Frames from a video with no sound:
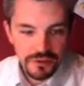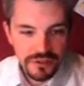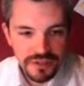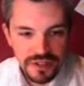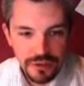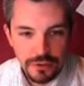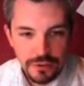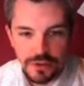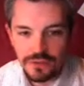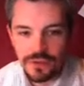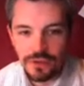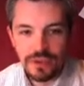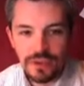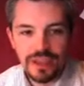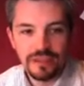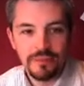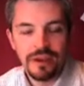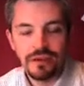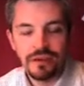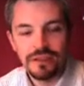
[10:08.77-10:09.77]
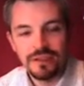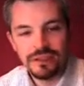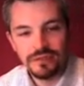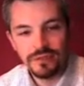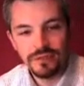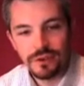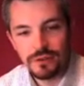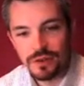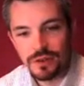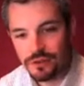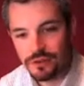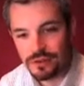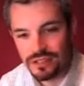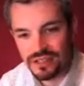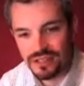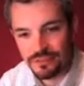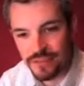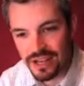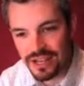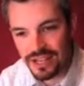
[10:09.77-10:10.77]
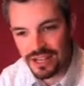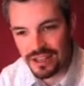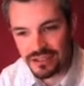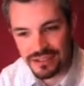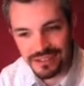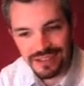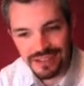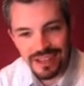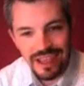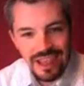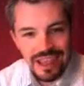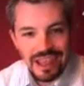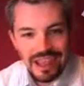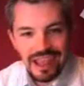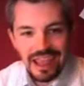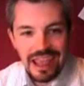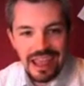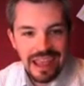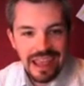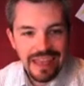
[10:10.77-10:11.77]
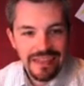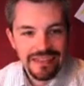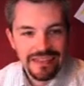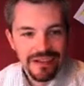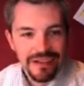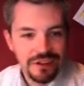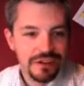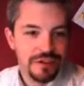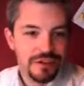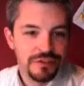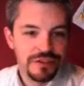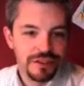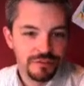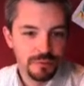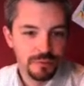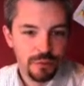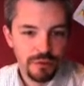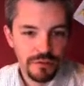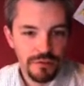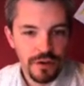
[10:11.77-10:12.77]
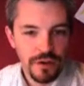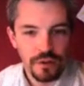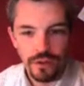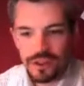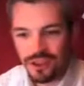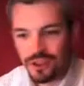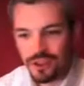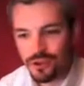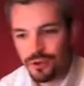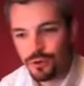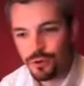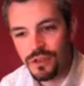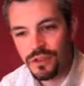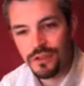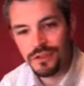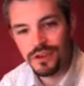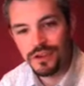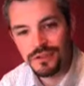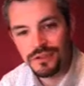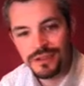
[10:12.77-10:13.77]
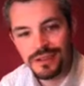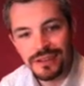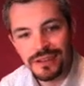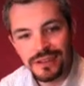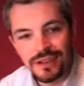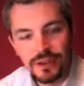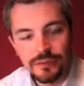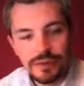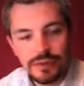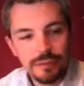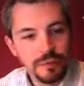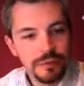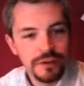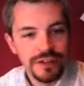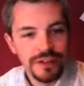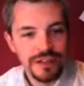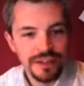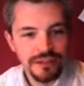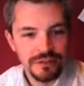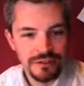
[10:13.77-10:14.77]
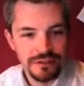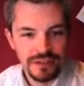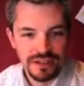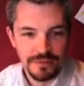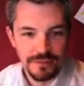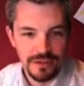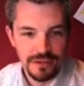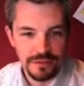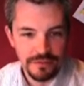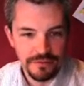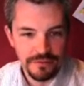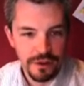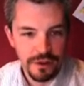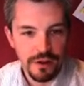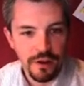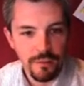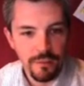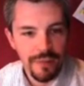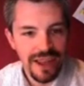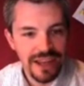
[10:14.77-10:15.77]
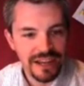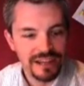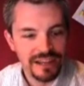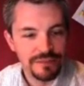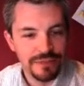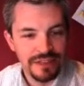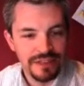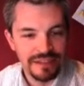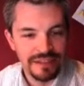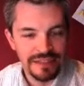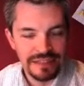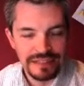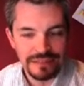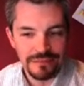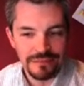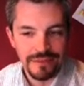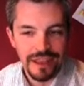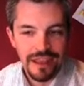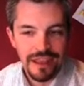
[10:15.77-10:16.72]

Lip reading: So if you email this photo to somebody else and they're using Portfolio or they're using Adobe Bridge or some other photo management system,